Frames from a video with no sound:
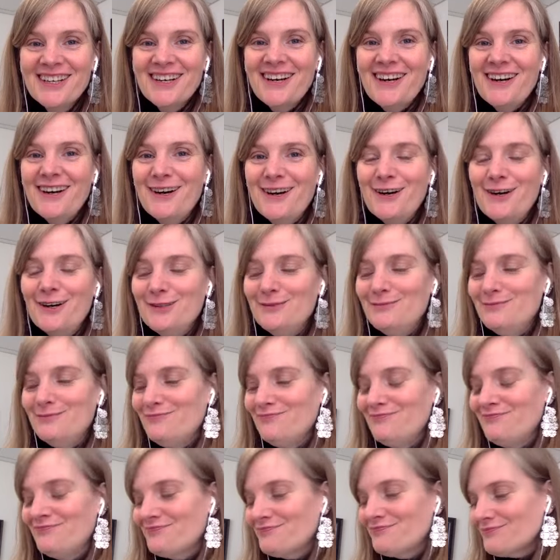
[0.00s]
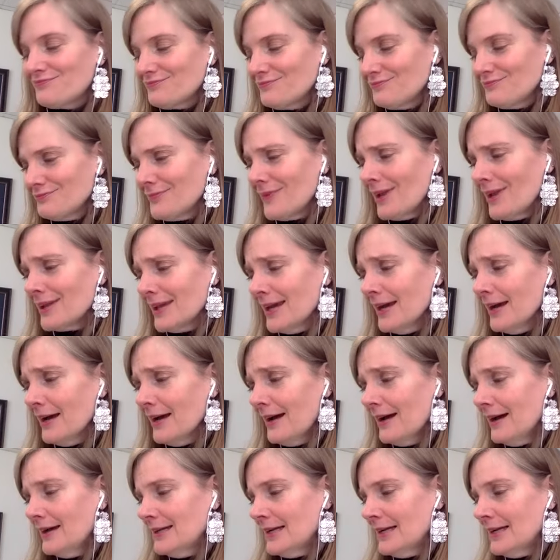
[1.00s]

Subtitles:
Yeah.